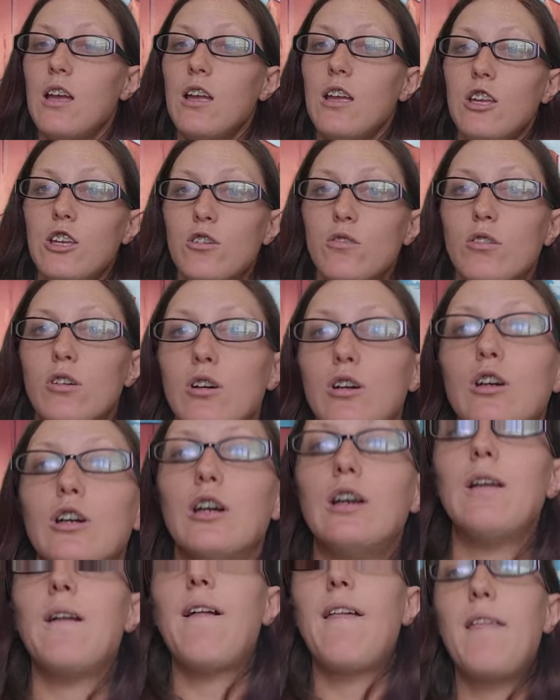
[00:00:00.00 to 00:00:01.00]
Your
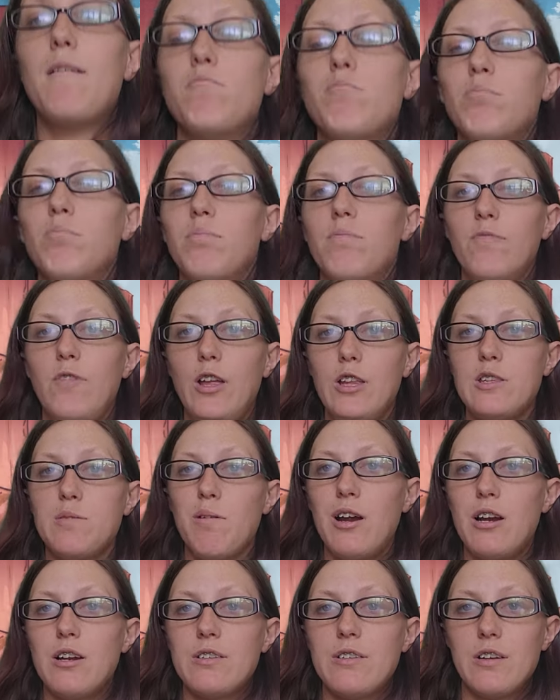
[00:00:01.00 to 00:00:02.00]

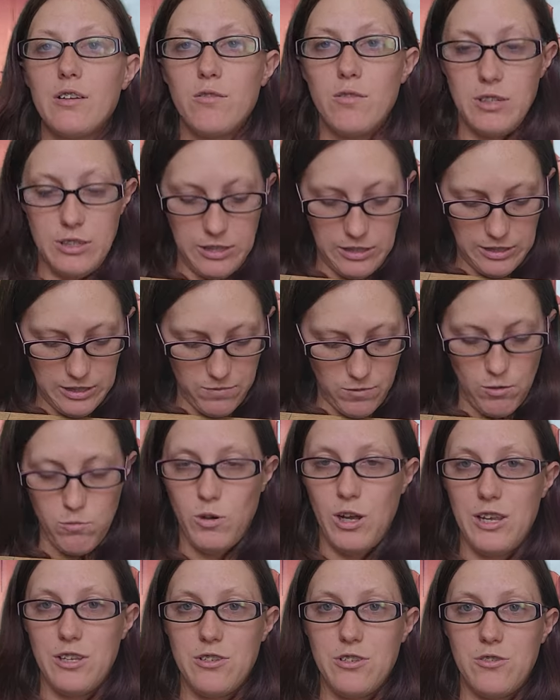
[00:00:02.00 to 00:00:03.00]
feldspars are going to leave a
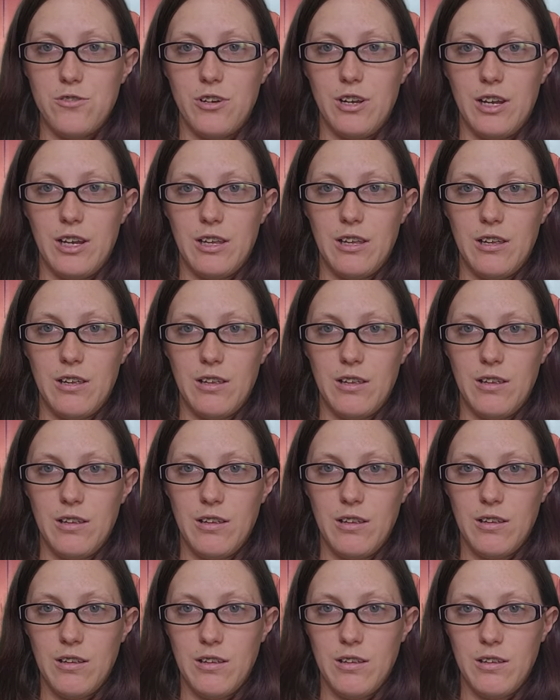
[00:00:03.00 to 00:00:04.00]
white streak.
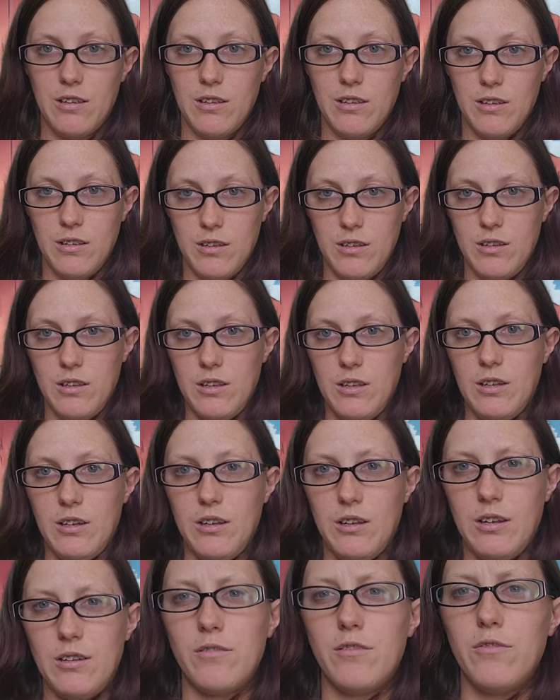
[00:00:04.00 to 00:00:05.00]

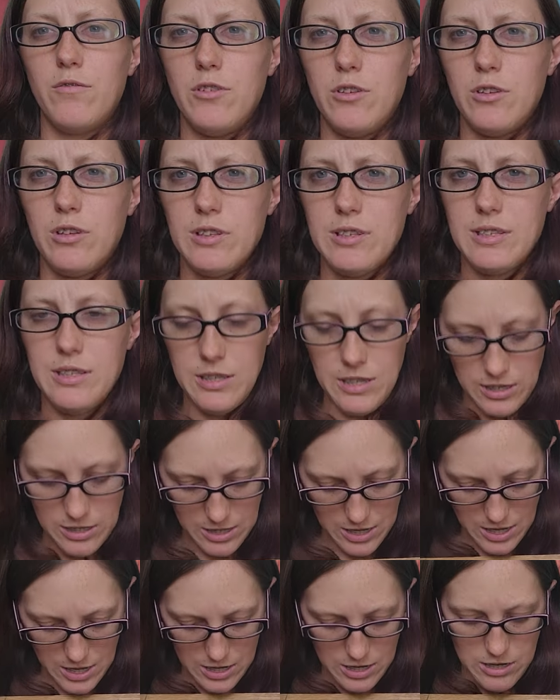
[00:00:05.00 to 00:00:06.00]
I don't know if you can see
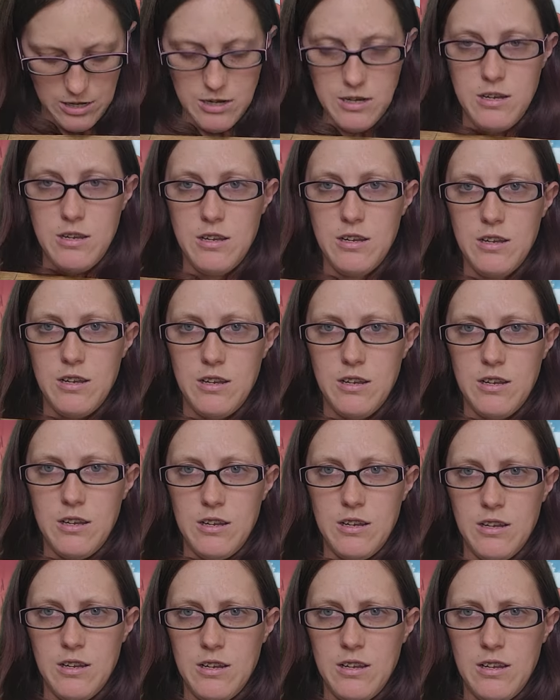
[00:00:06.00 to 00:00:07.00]

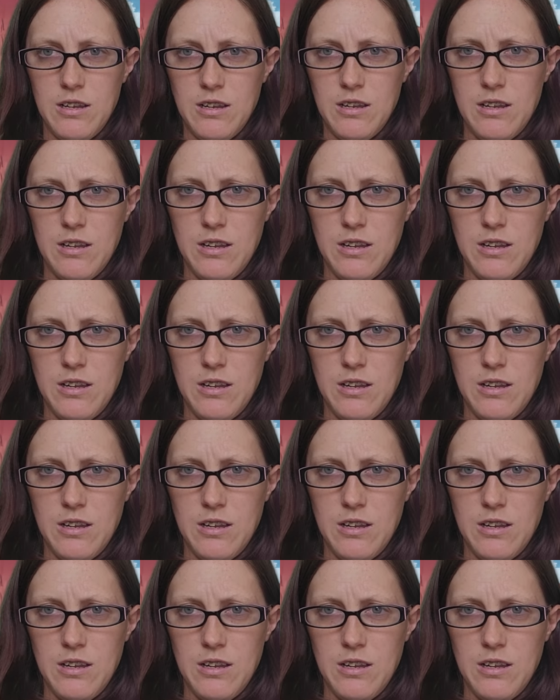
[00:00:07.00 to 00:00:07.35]
that,